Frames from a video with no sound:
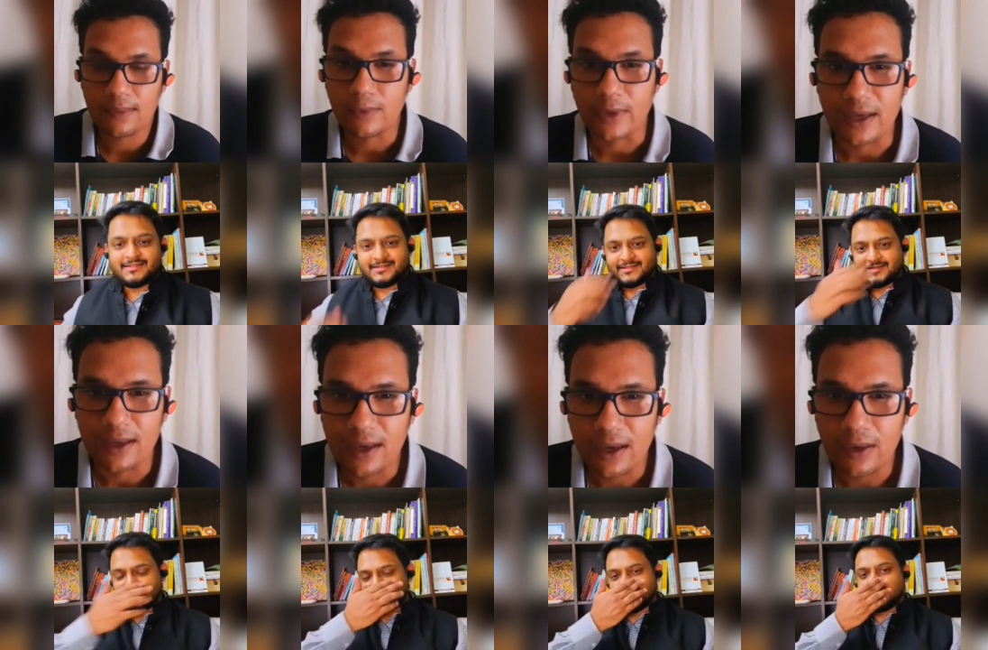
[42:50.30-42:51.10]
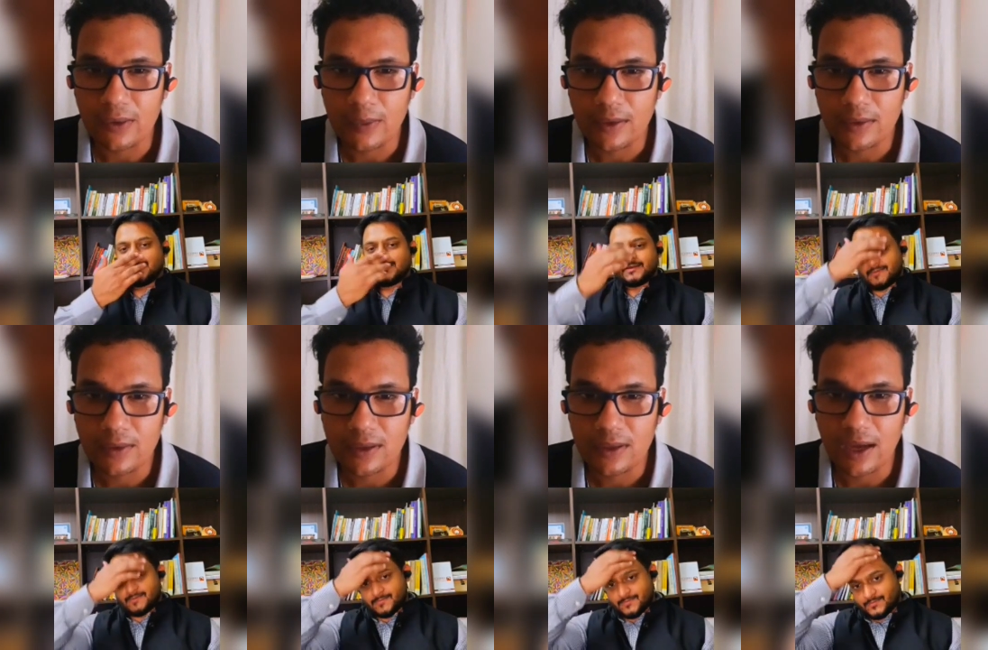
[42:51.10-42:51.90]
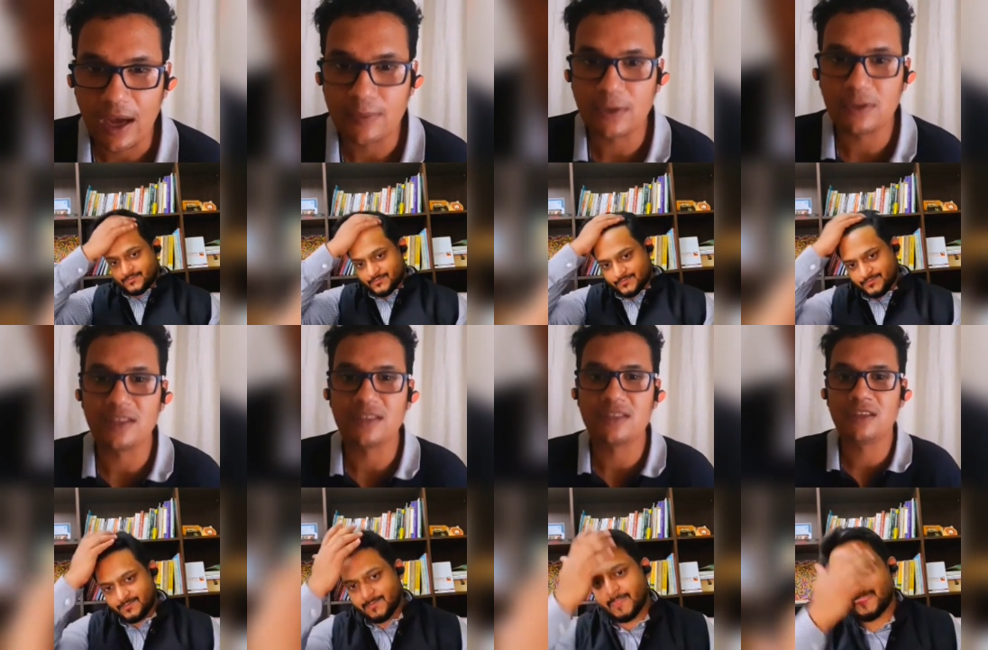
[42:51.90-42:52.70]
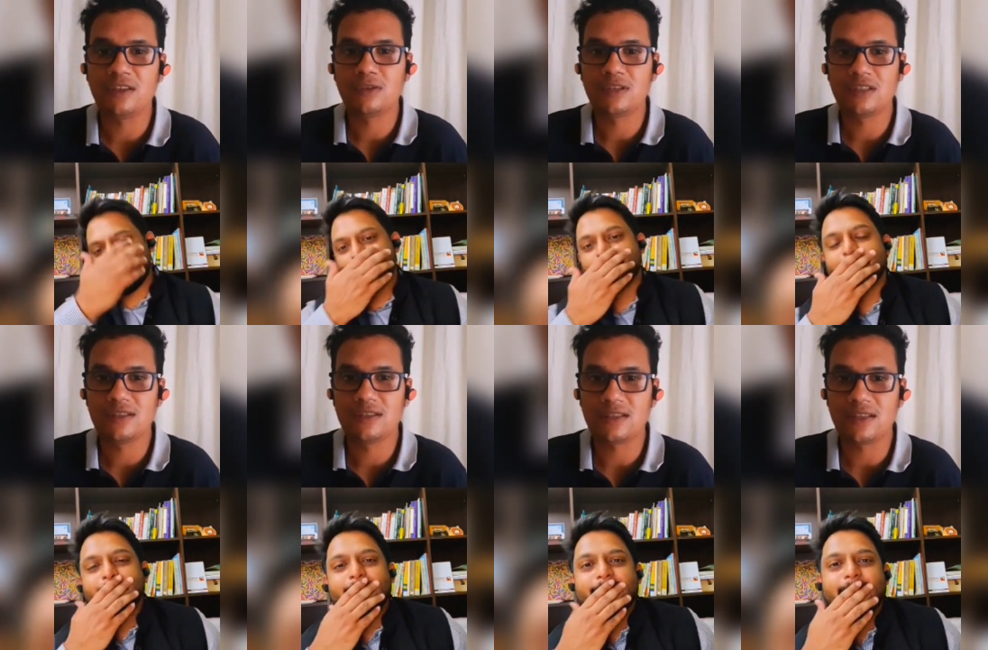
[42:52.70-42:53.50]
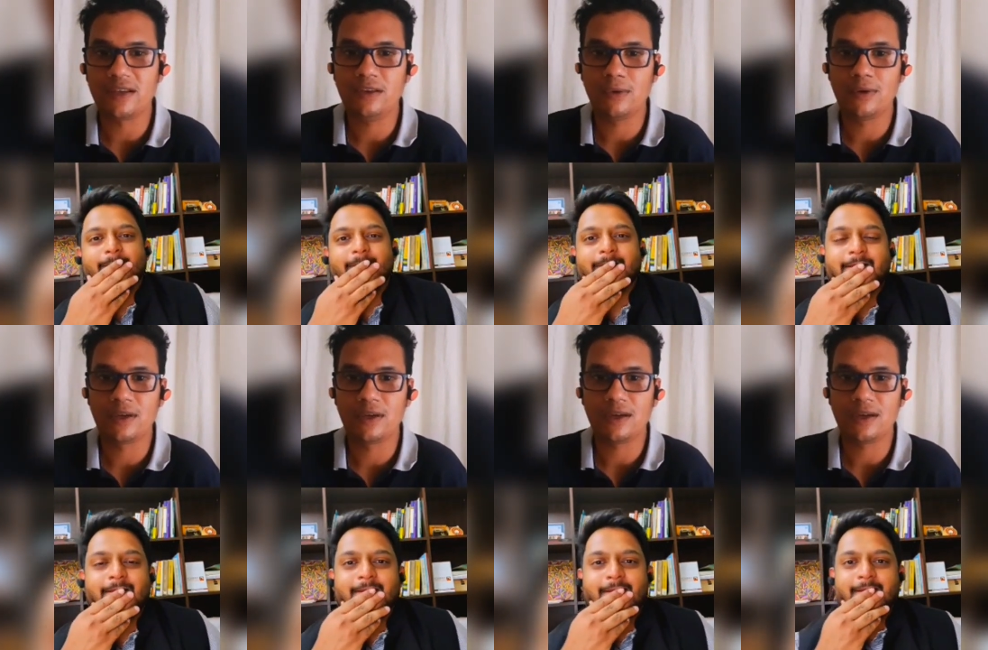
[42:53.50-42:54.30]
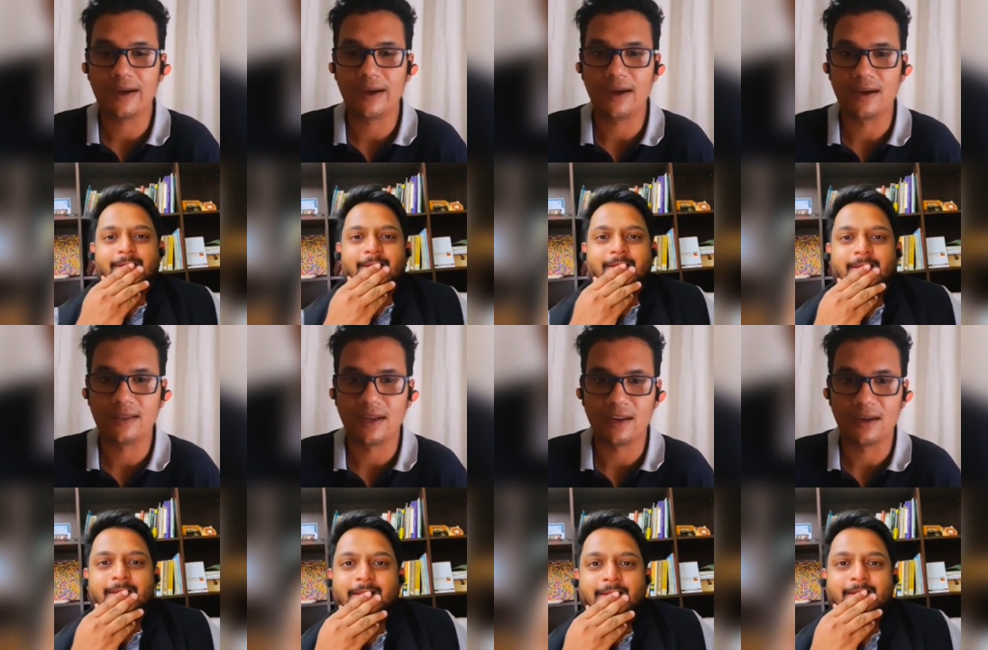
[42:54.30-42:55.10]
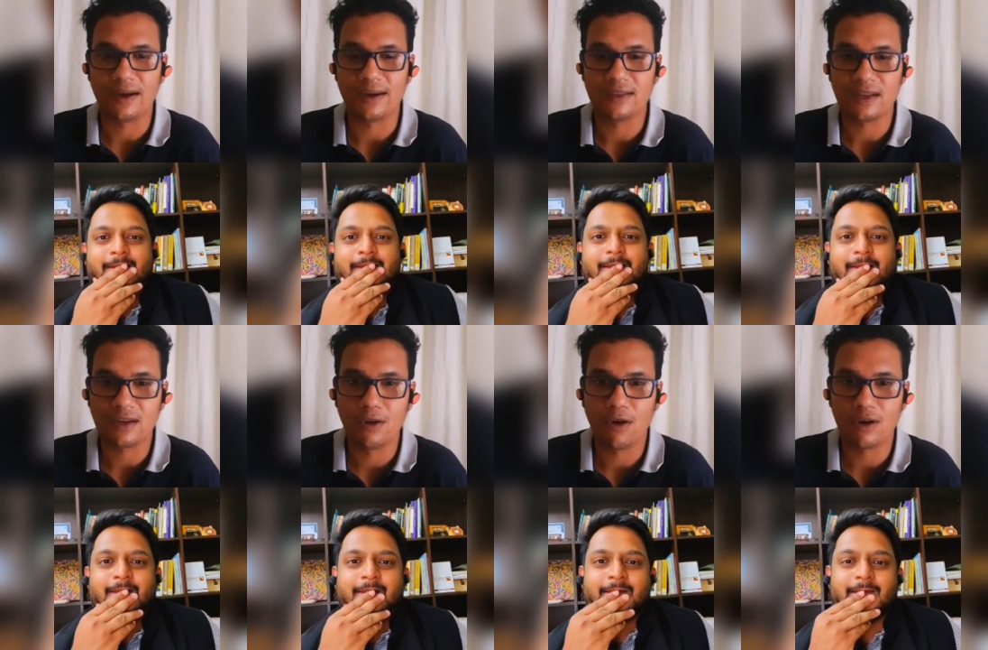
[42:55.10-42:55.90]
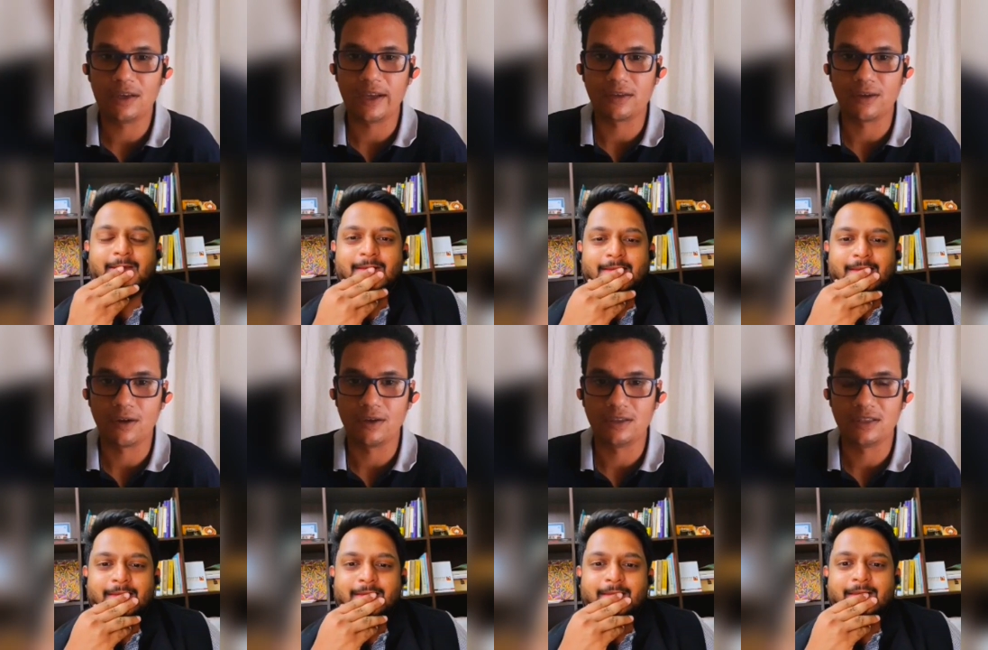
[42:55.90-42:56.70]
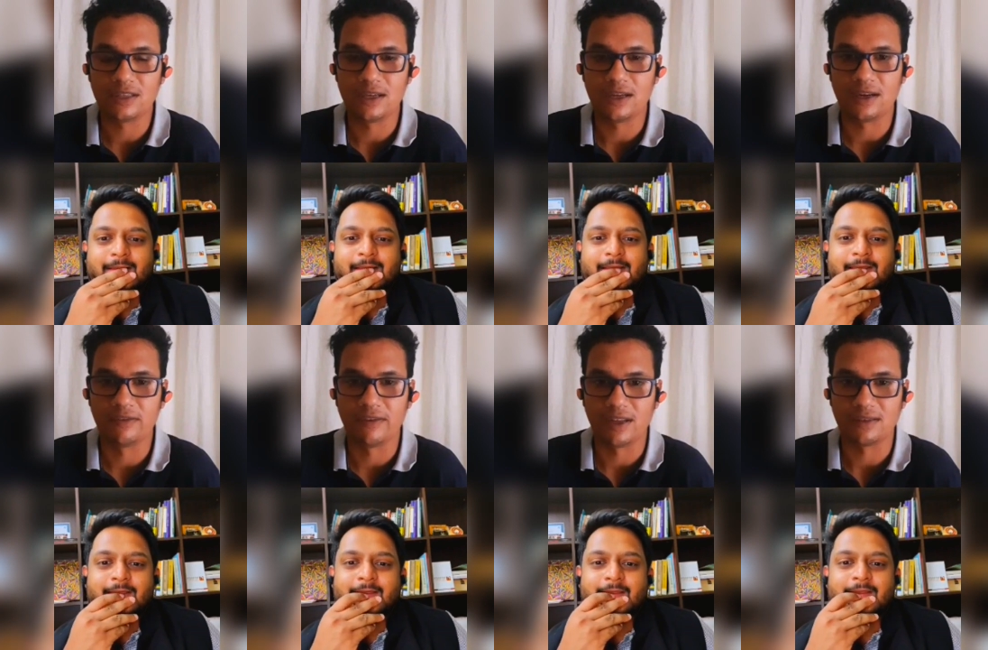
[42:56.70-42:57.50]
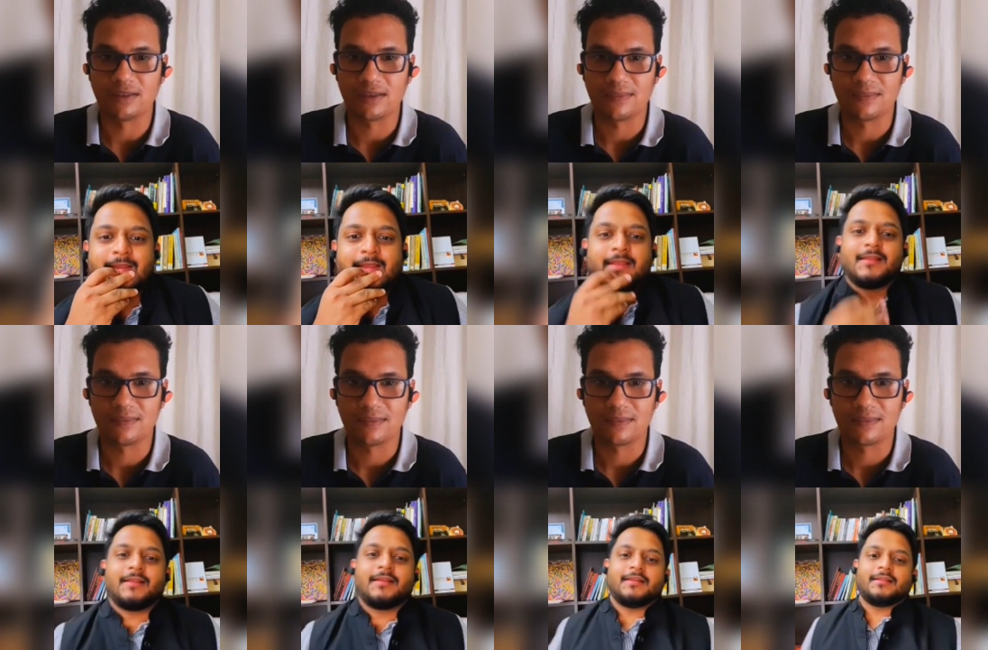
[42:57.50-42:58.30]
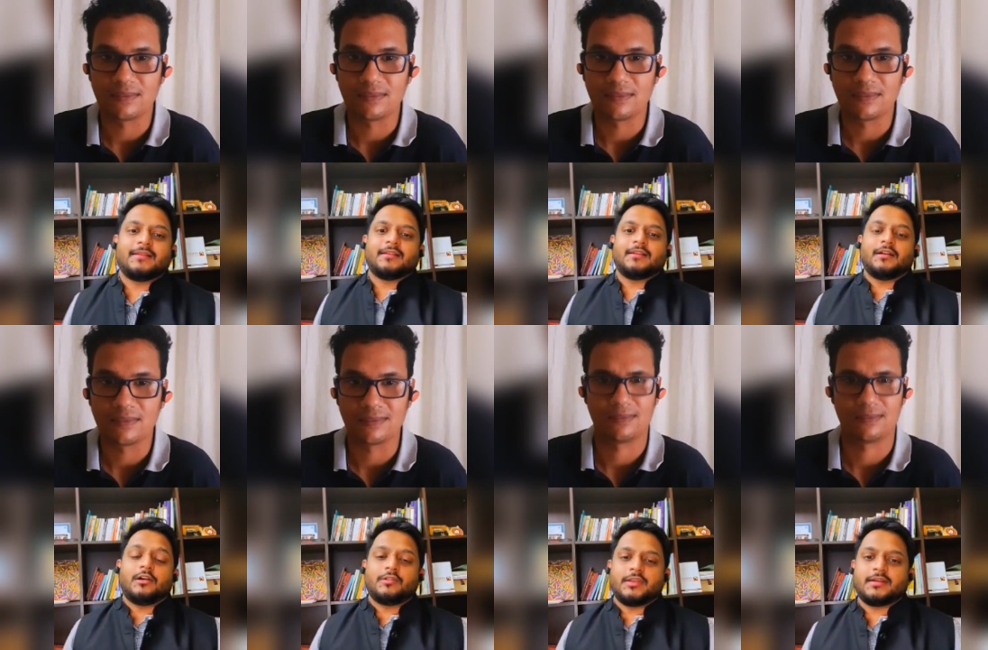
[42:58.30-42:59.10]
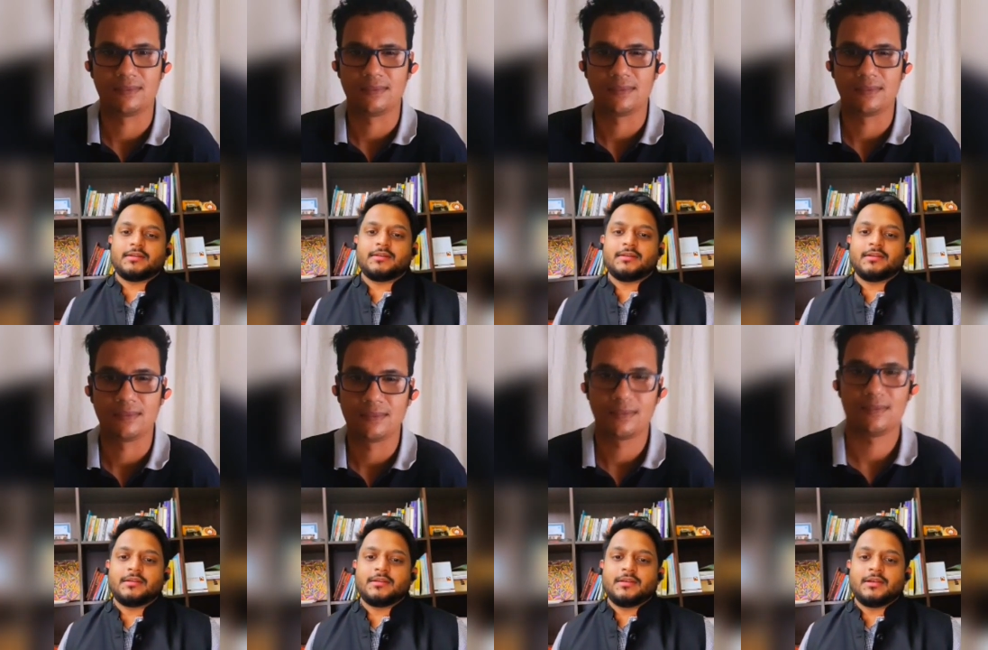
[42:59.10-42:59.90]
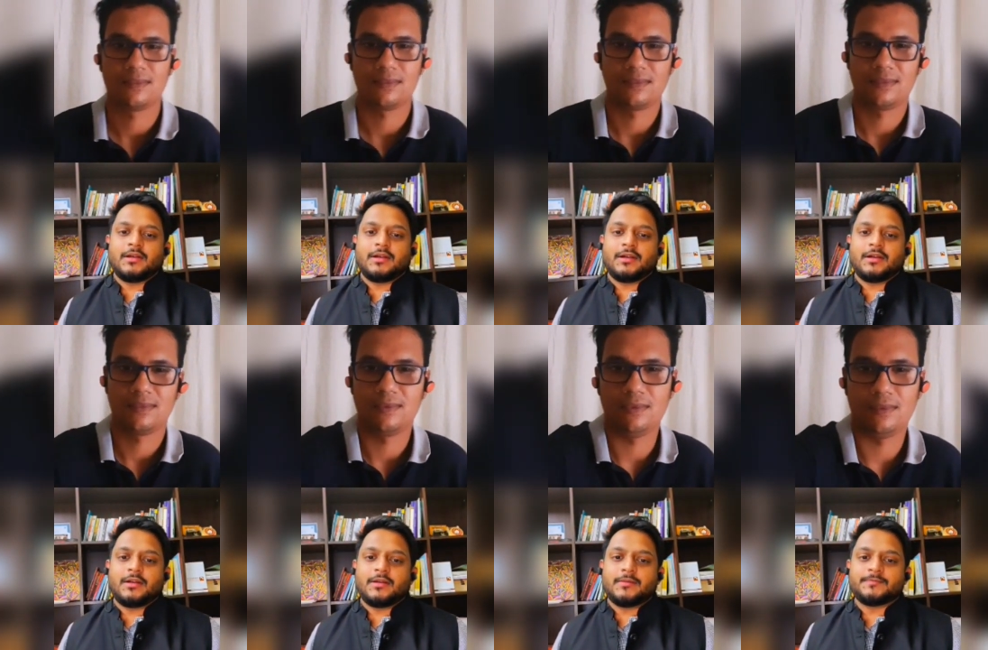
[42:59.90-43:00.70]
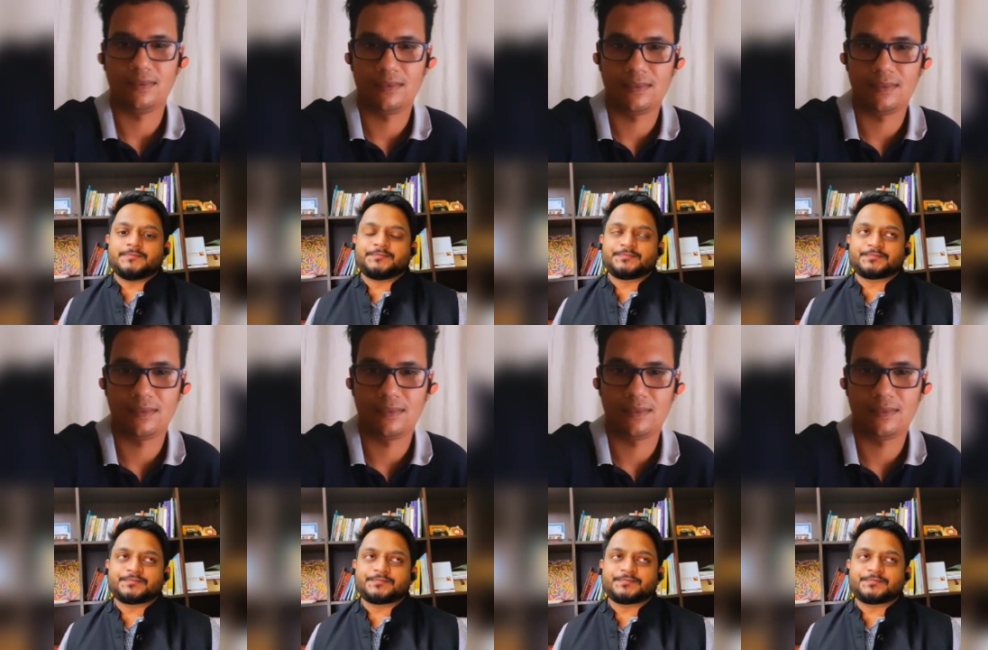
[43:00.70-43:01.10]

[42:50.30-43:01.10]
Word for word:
Speaker 1: Wait. How about how about the institutions that don't that are that are not technological advanced? Oh yeah. Um...